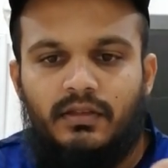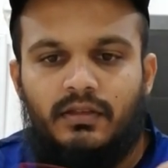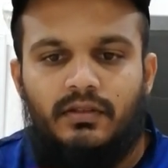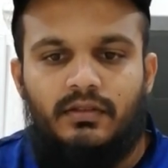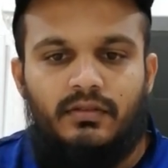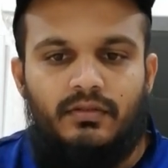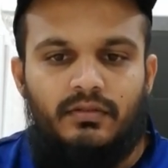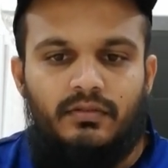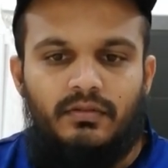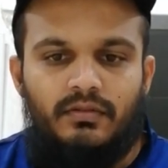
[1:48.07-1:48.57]

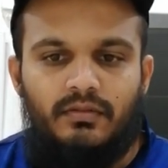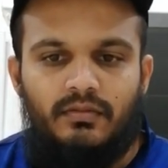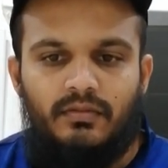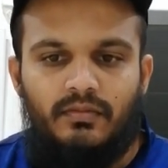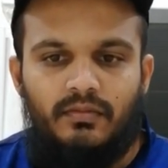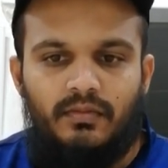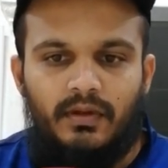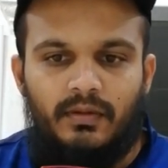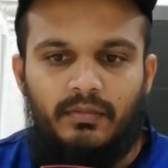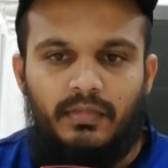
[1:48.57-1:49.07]
So
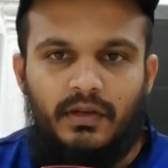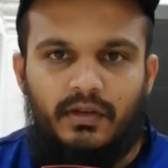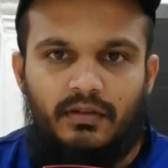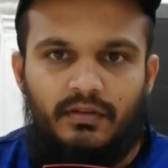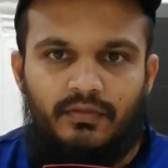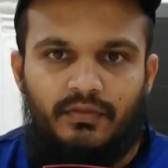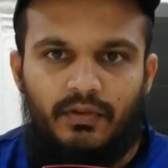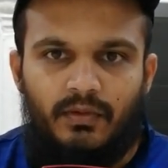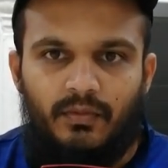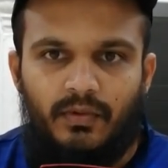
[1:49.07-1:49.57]
one part
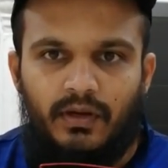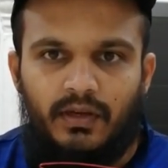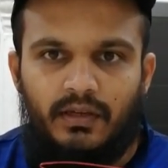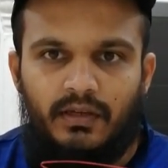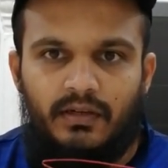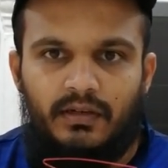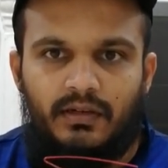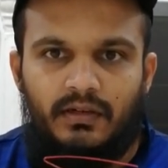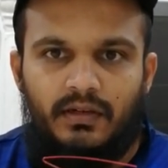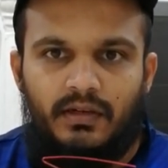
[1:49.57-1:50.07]
of your
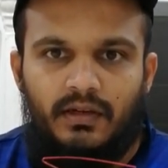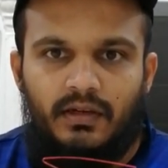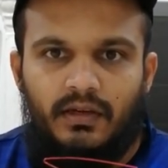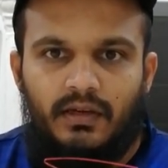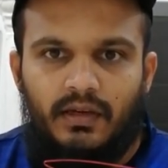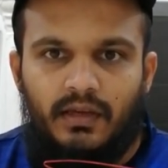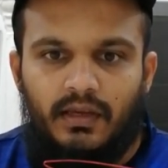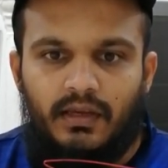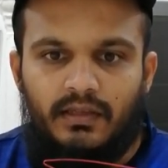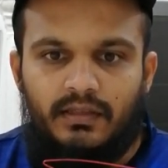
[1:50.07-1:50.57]
wire
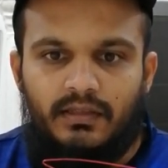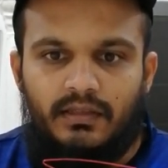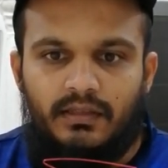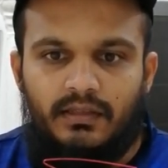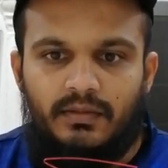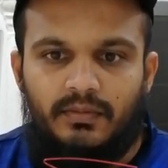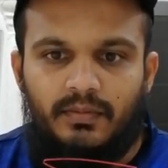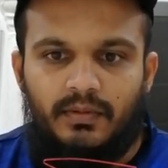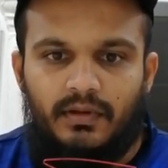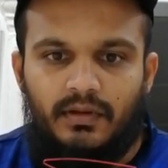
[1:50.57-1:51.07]
has
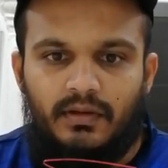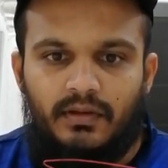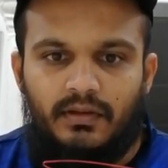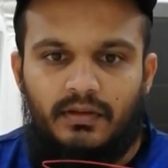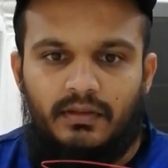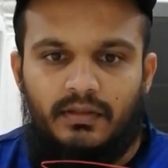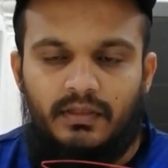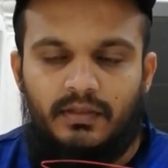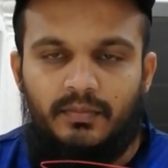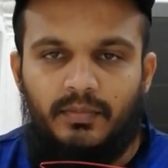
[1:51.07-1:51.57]

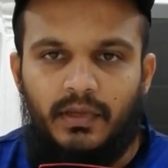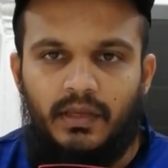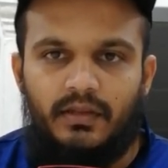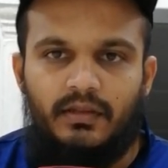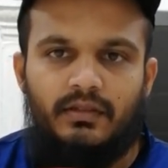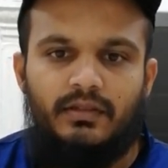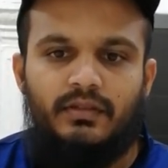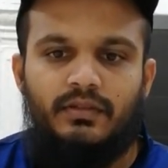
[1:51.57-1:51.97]
this bend.